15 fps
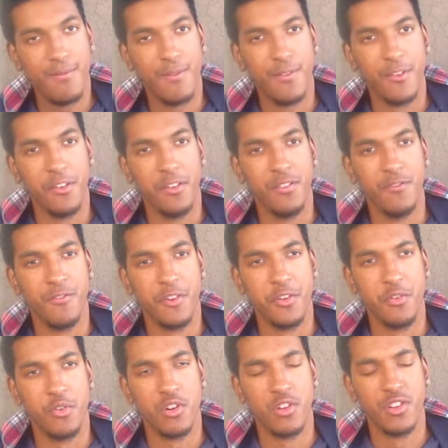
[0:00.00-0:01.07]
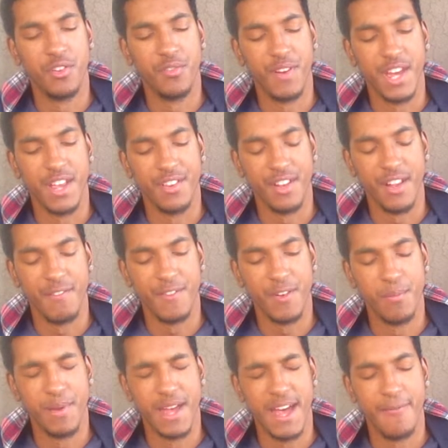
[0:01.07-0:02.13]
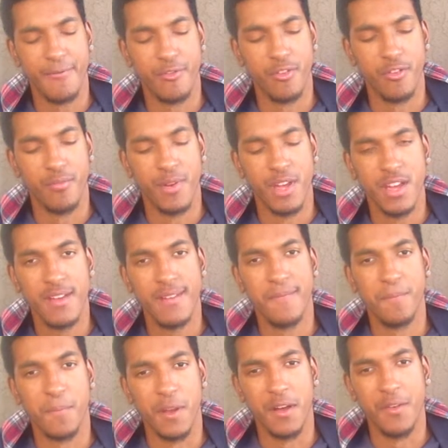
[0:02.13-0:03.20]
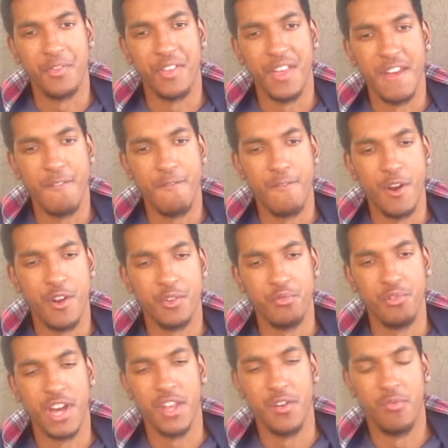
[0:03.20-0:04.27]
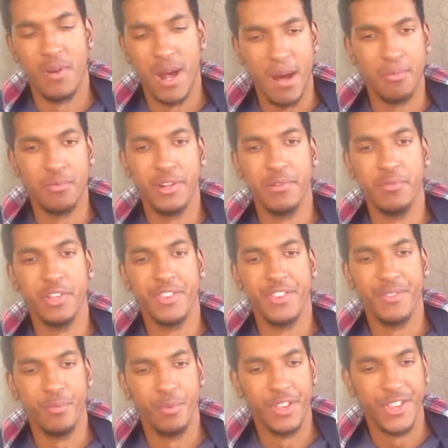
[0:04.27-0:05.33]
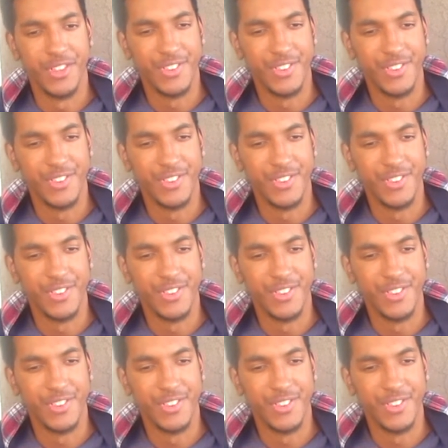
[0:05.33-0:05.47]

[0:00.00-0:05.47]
New Orleans fans, and I feel bad for them, you know what I'm saying? First, we had the robbery with the